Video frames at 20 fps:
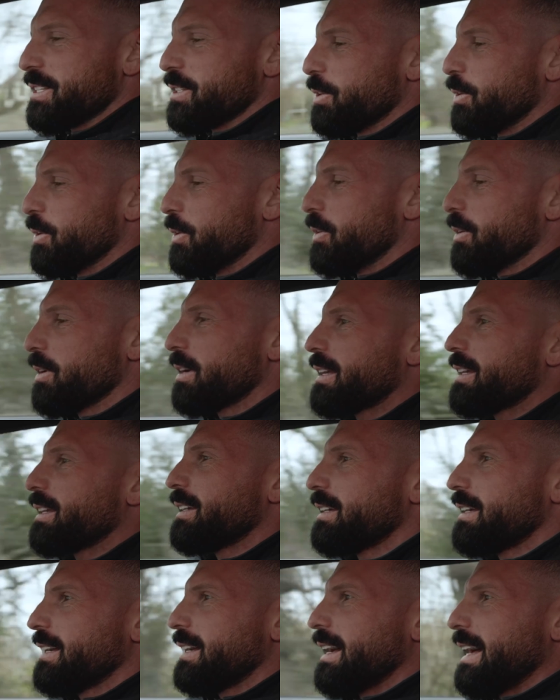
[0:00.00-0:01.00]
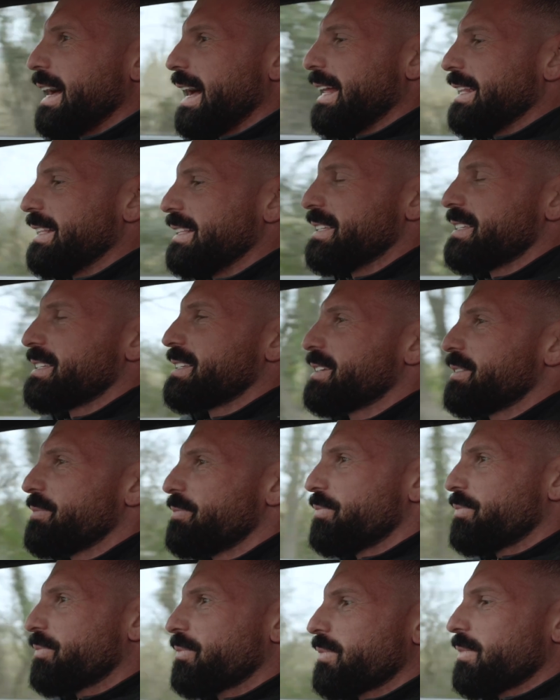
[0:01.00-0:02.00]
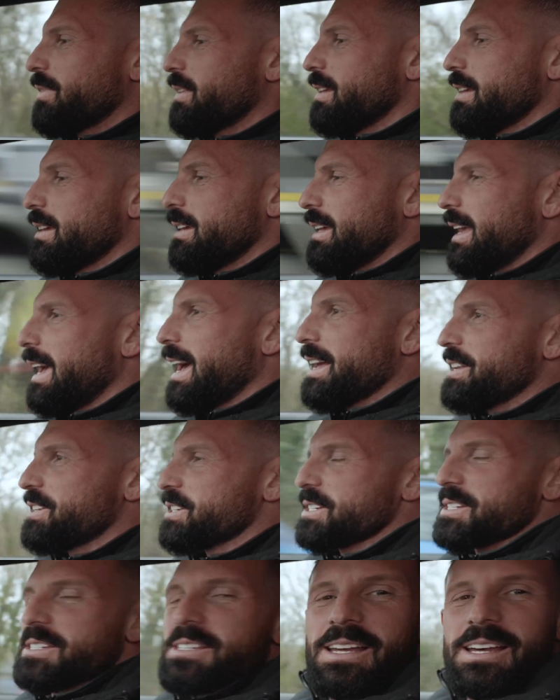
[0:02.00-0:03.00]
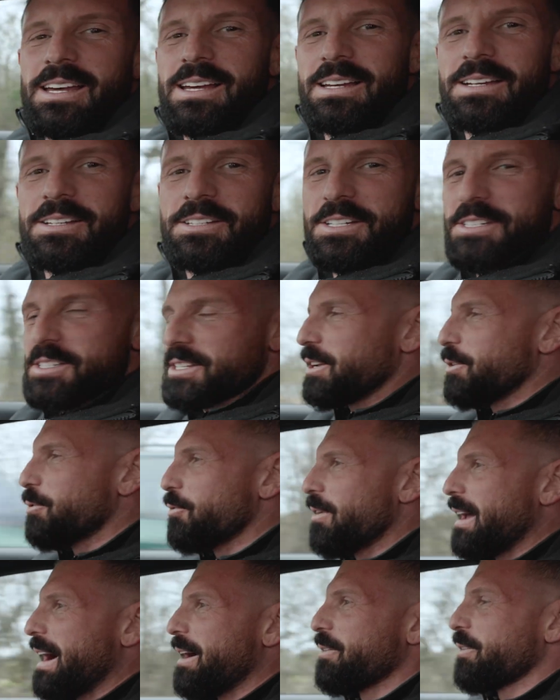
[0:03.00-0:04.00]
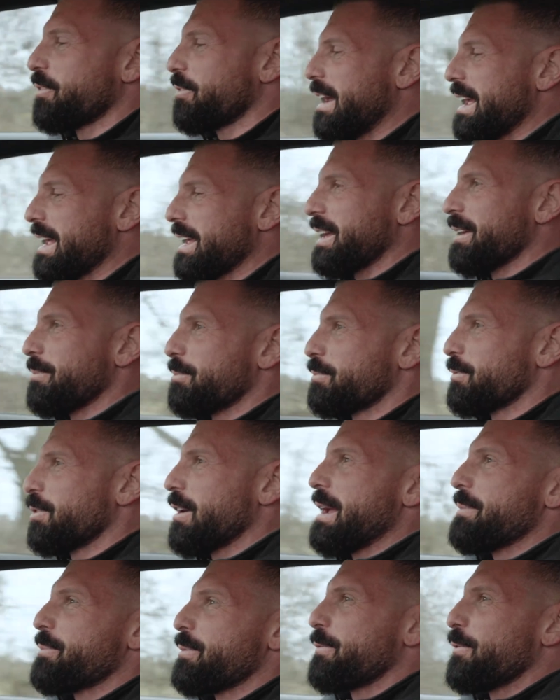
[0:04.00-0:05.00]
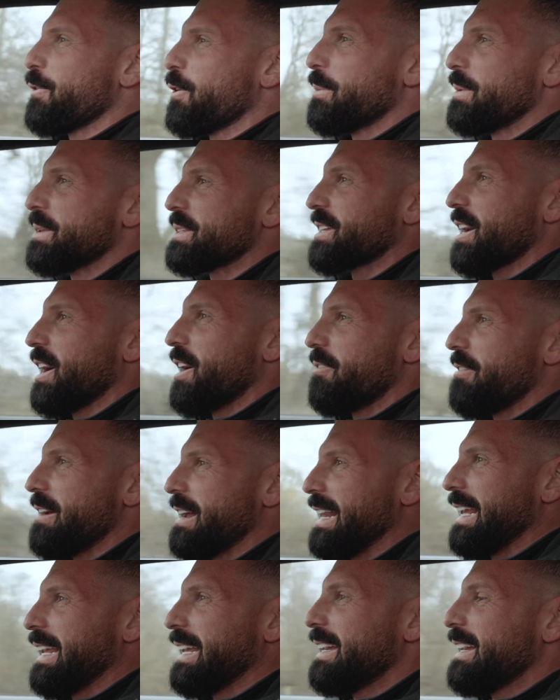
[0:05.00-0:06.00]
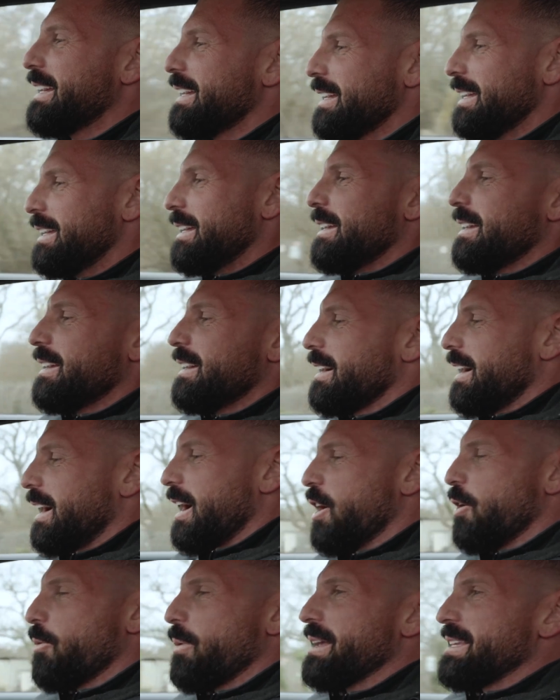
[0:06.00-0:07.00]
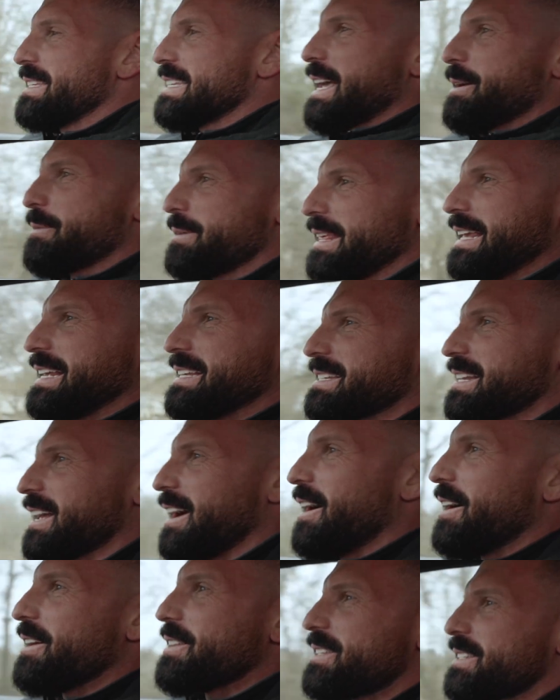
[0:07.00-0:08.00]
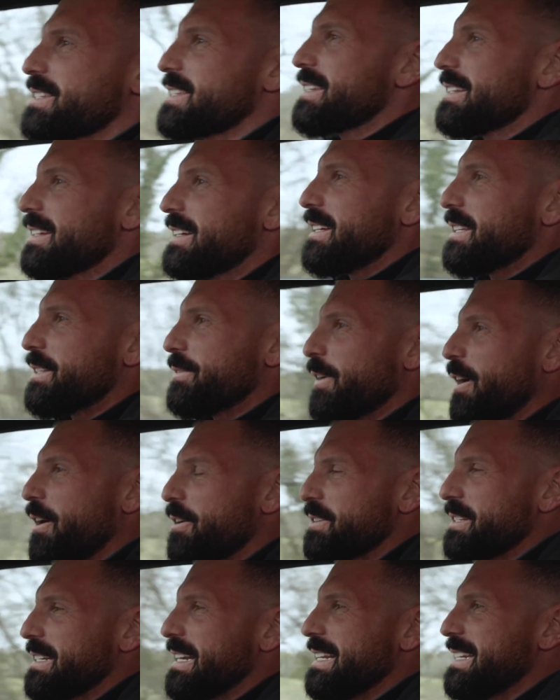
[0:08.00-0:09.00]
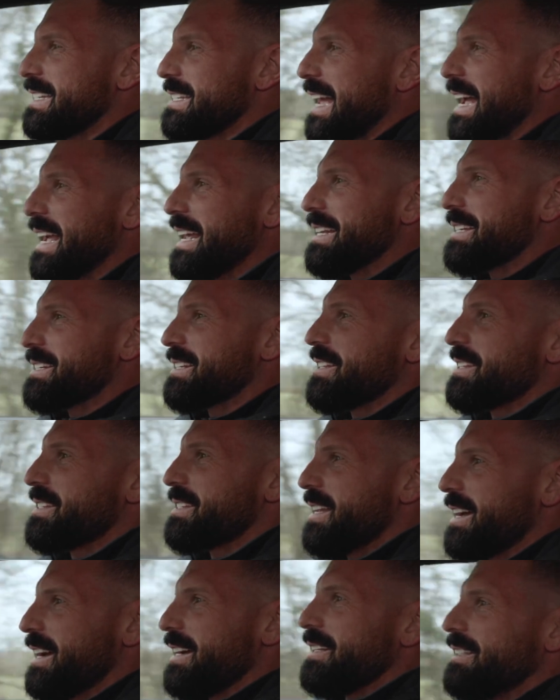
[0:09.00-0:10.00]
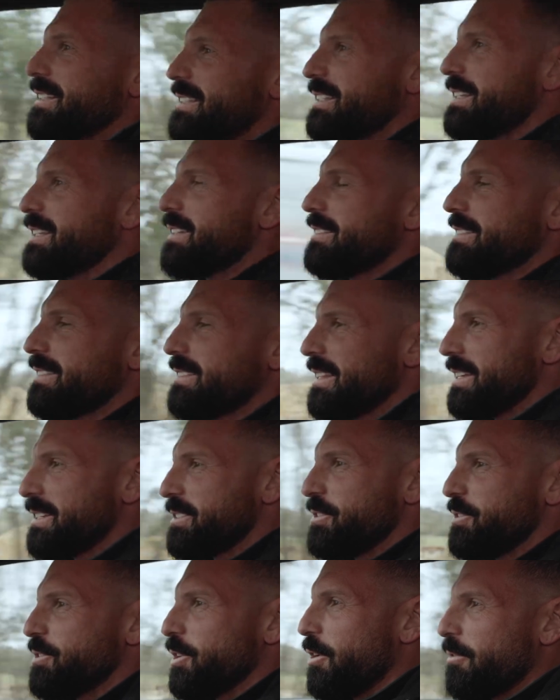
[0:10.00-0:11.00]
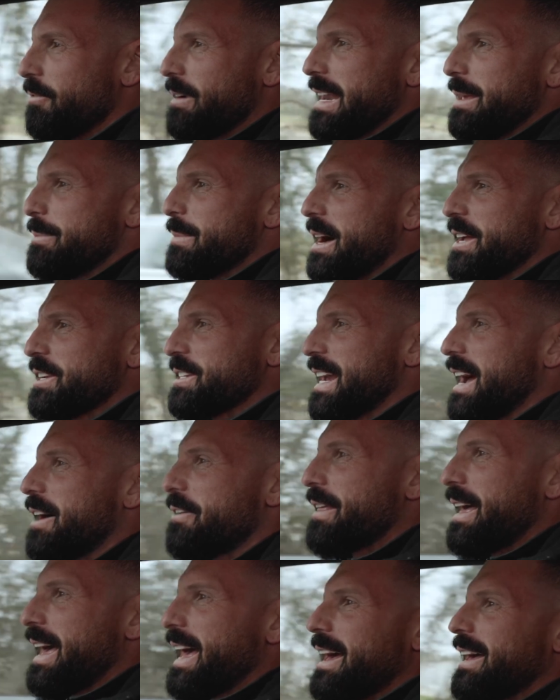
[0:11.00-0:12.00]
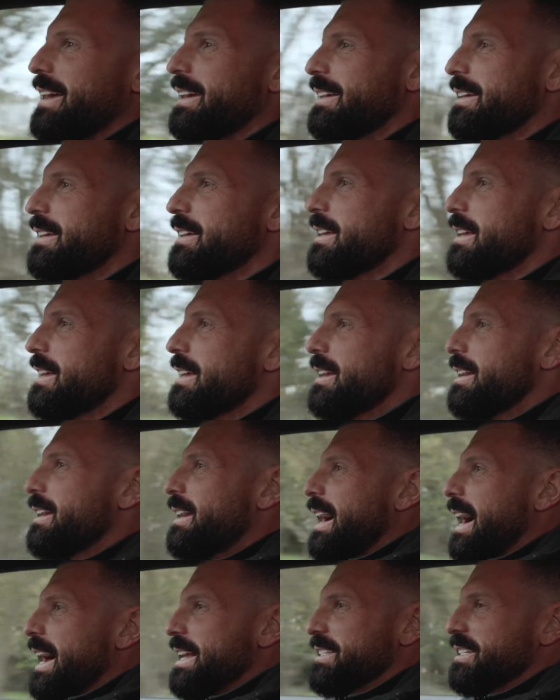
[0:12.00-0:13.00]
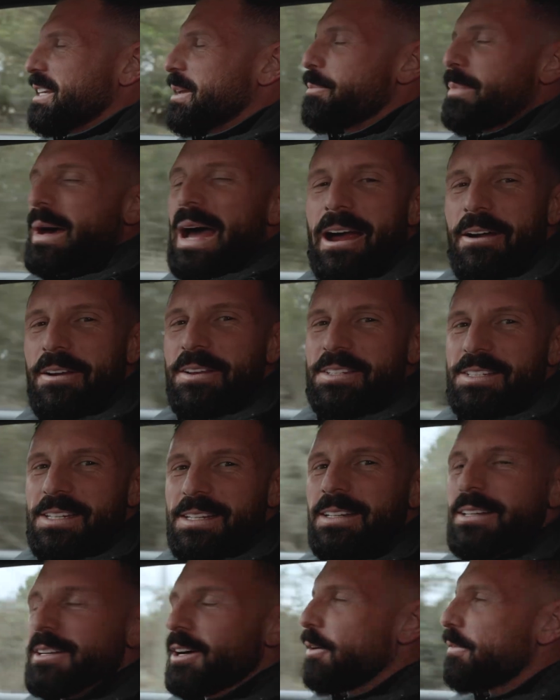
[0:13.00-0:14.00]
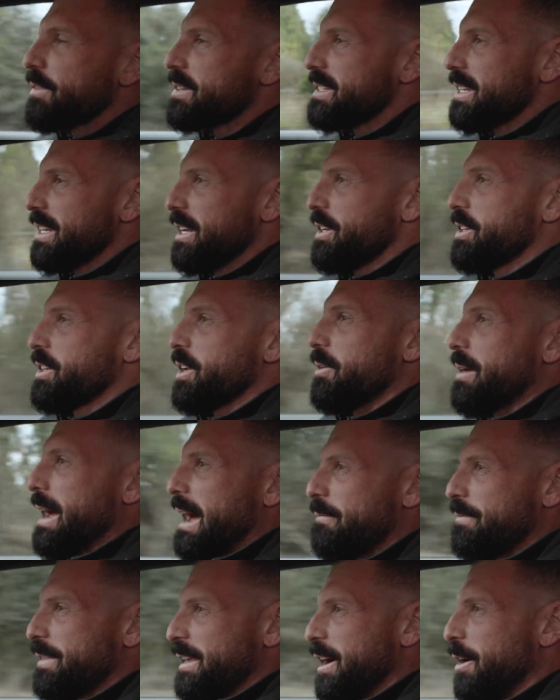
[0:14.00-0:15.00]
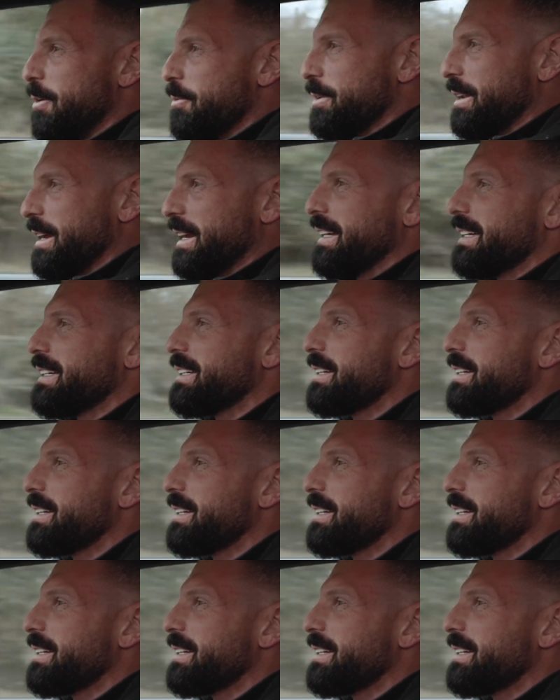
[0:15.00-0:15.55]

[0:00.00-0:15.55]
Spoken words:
torque, and yeah, just an all-round great performance car, really. I always say with these cars, as far as an estate is concerned, there's not really much out there as a comparison. Obviously, you do have the older